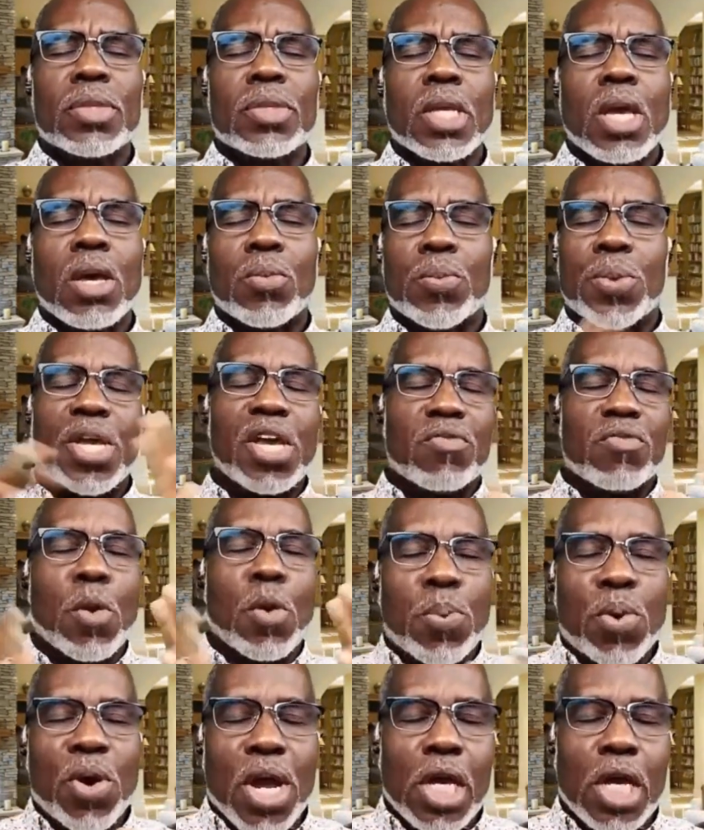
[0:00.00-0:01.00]
we give you
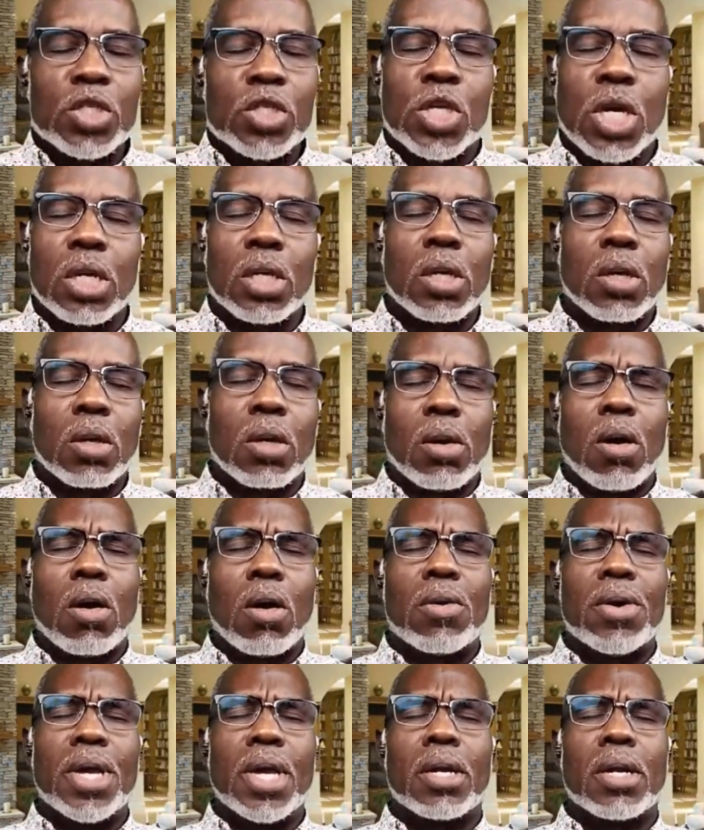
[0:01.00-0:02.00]
praise and
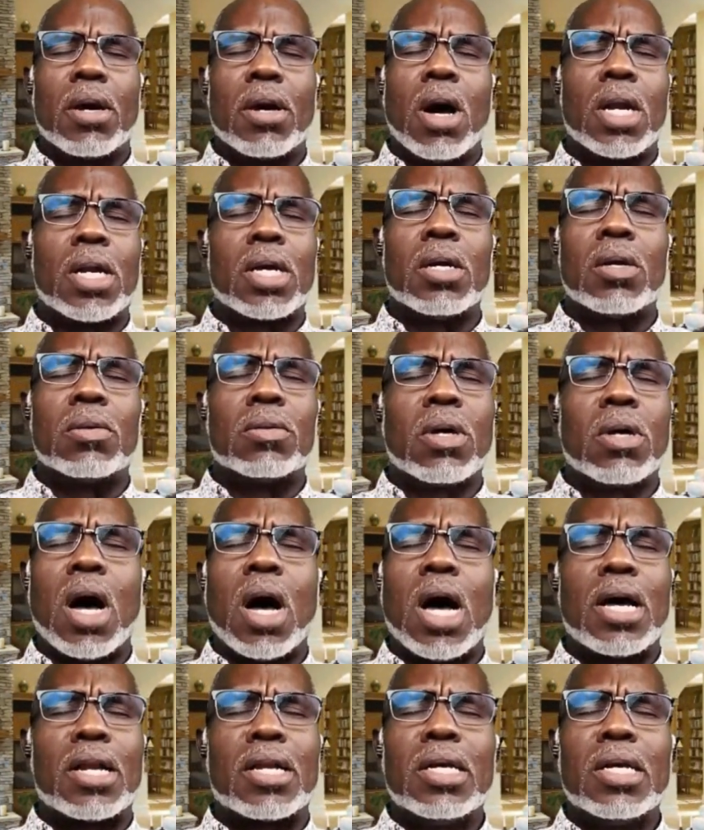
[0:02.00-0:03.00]
glory and honor, O
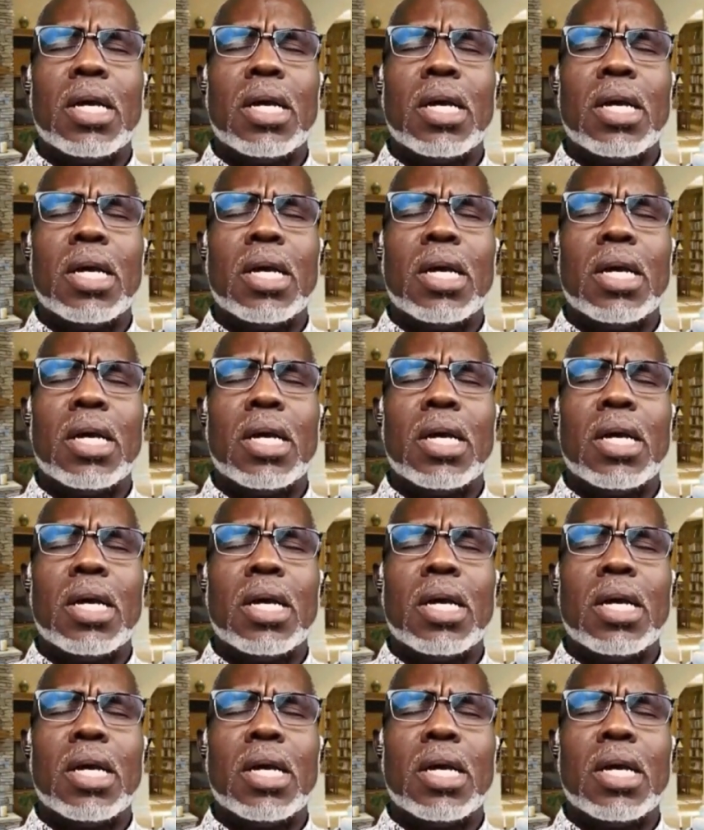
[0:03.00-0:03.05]
God.